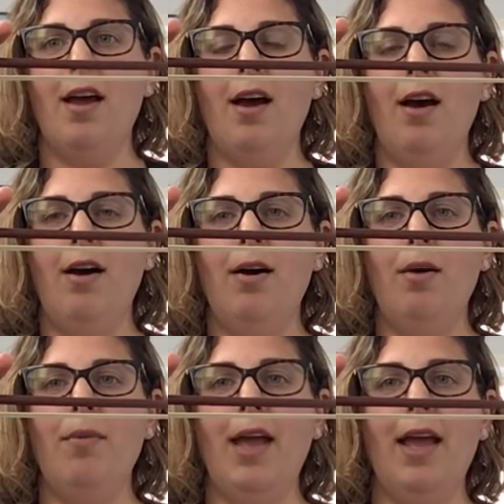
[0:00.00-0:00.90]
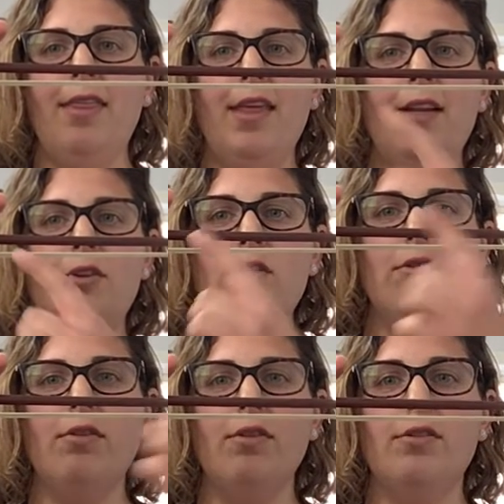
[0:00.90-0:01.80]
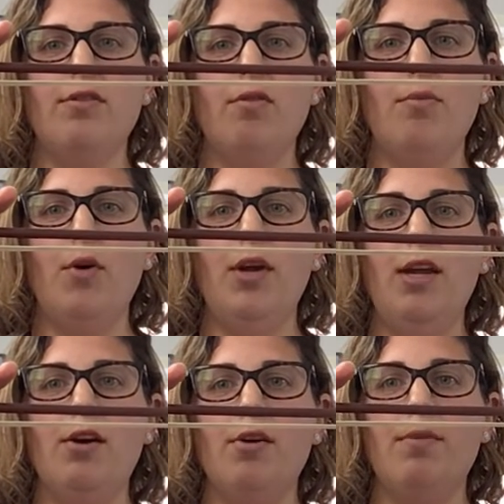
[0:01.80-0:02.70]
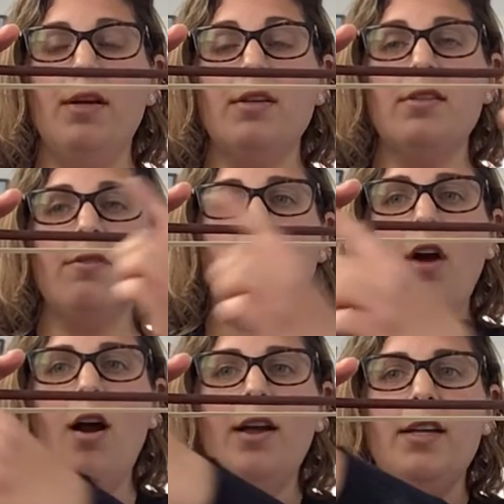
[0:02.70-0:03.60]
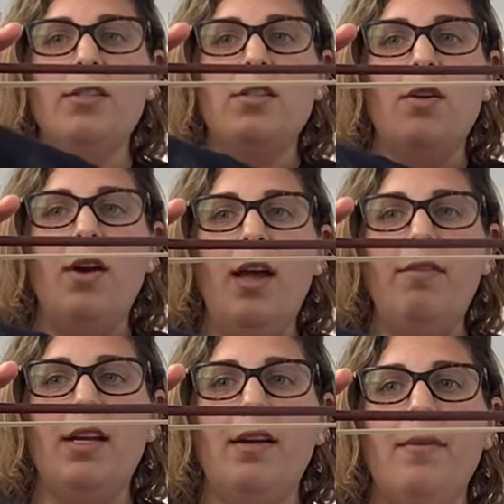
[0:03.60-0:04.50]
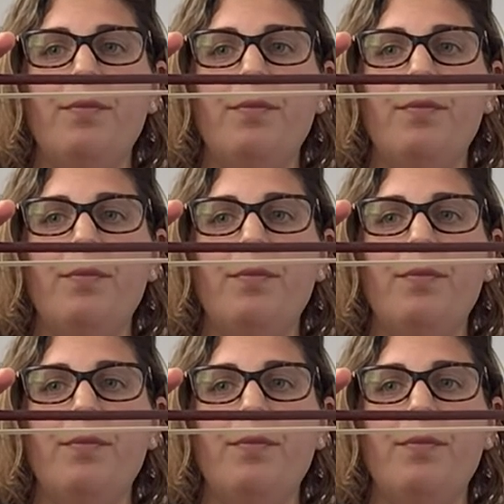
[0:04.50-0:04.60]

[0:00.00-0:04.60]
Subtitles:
And then 2/3 of the bow here because the frog is so heavy.